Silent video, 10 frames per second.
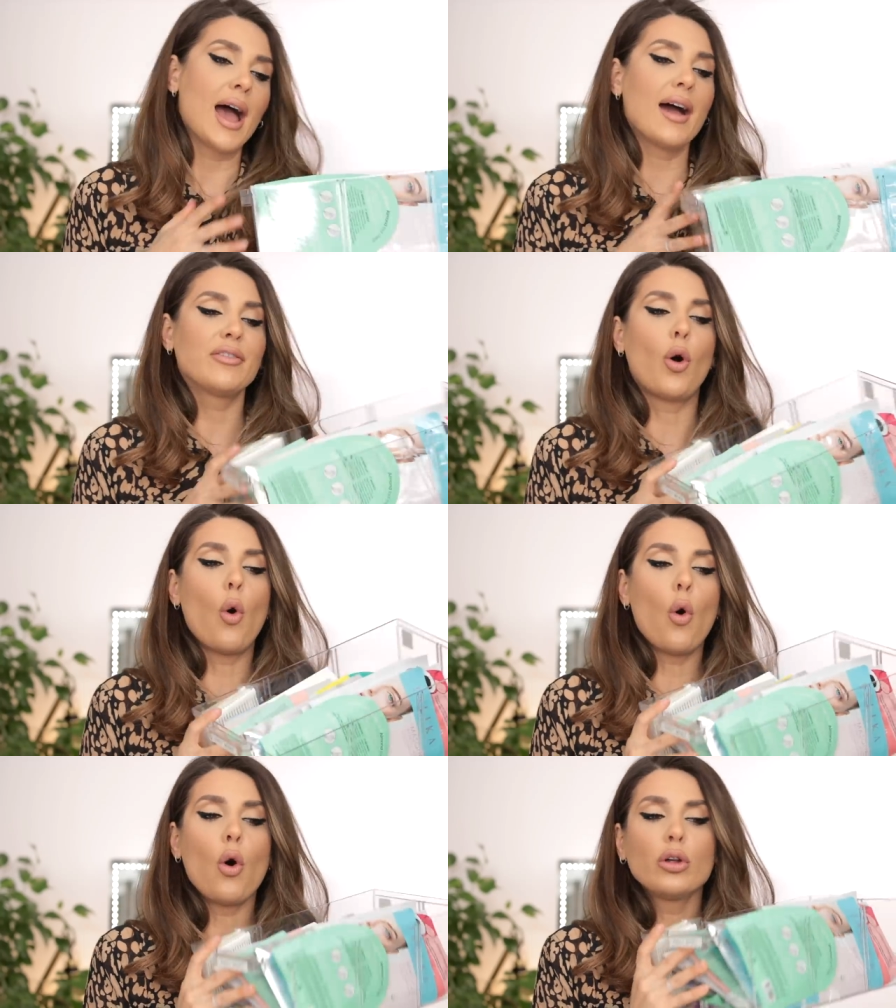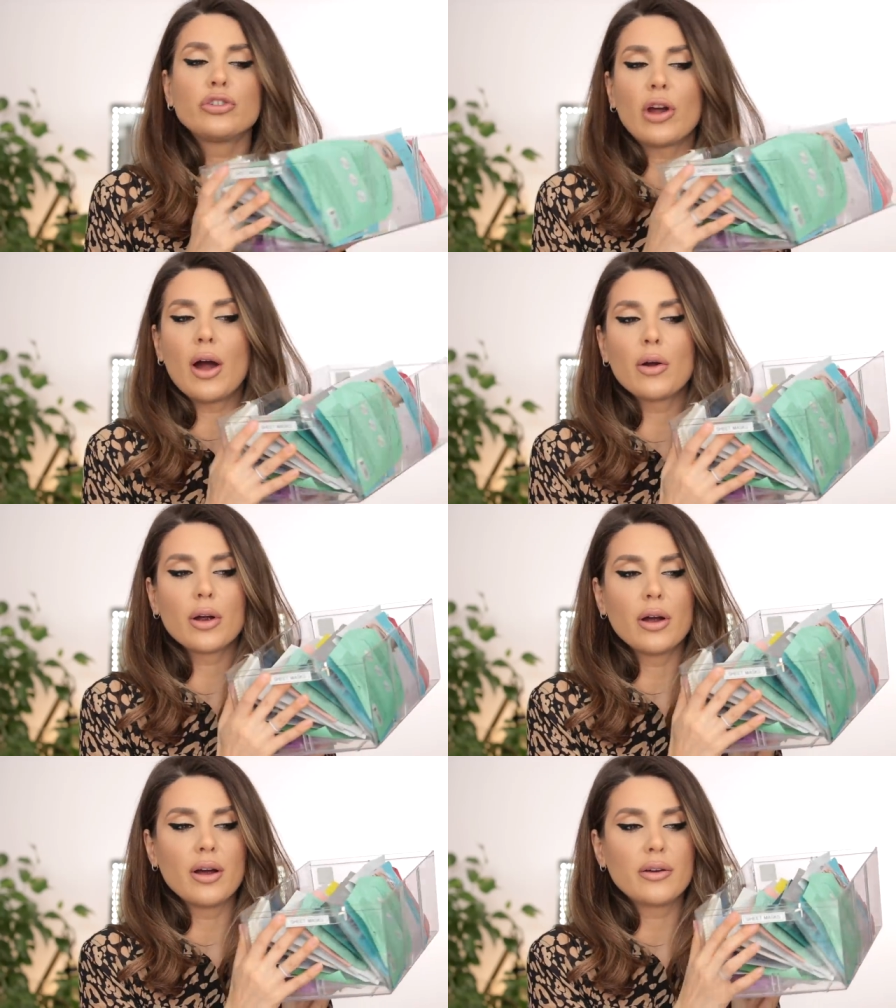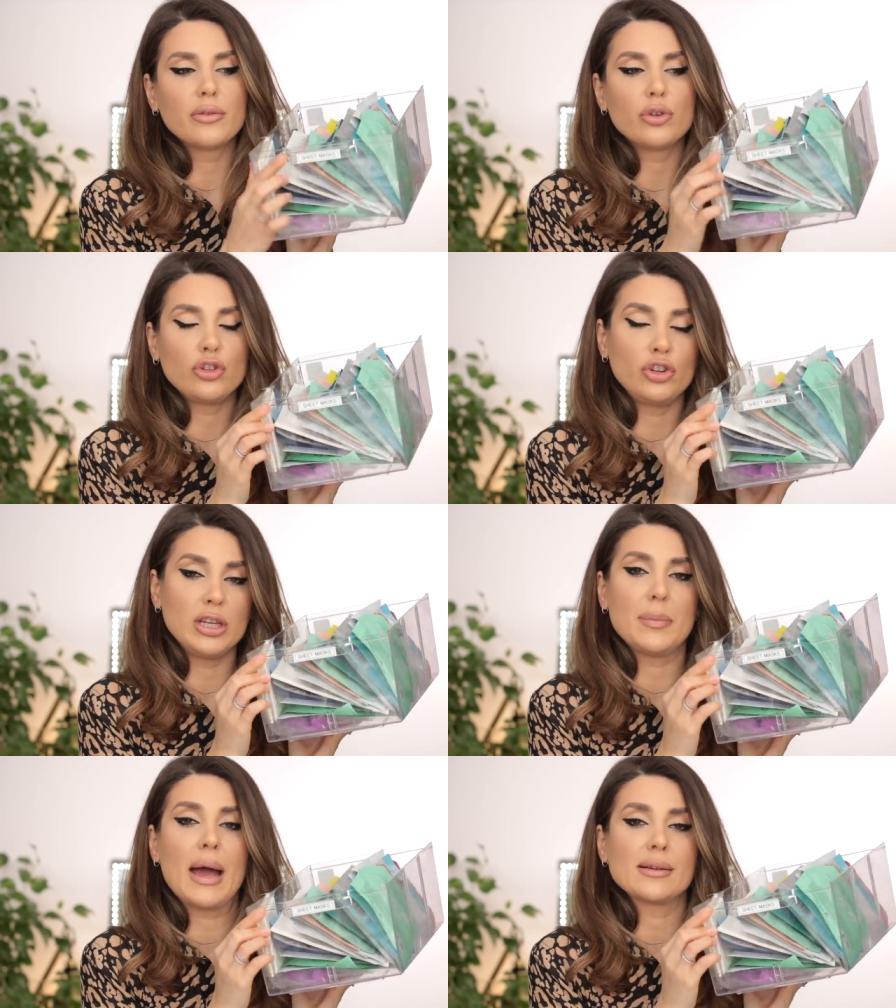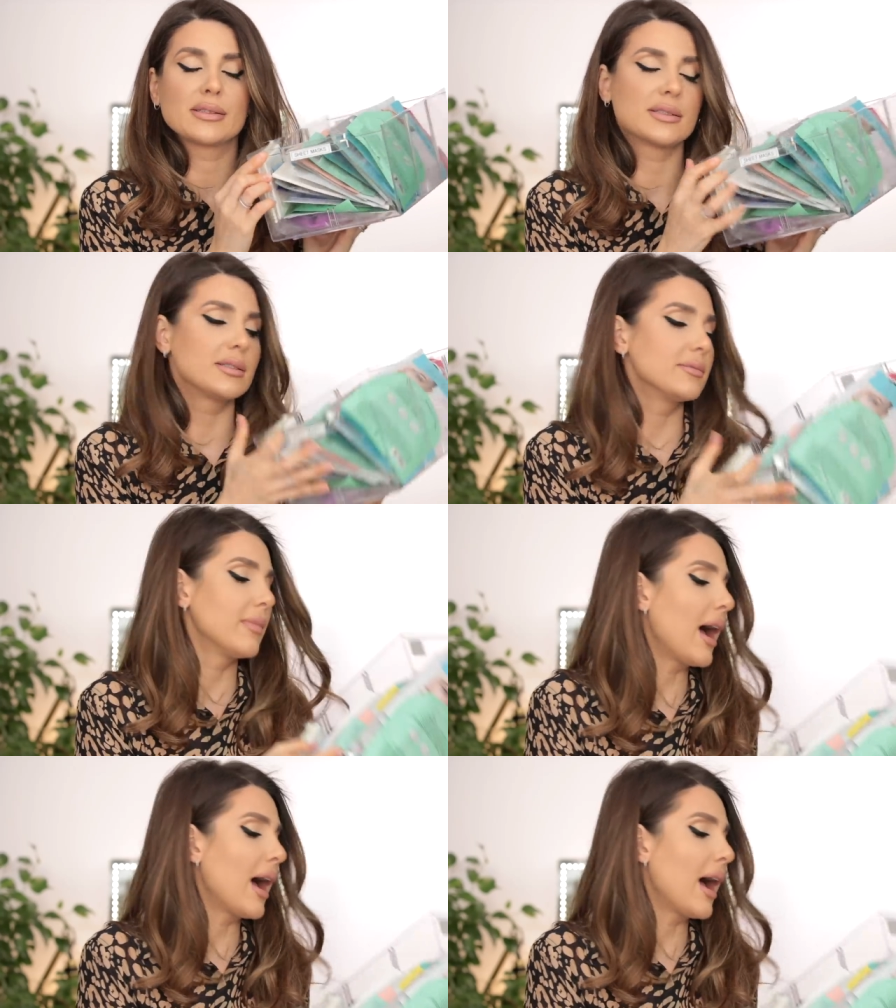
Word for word: I have a whole drawer of sheet masks.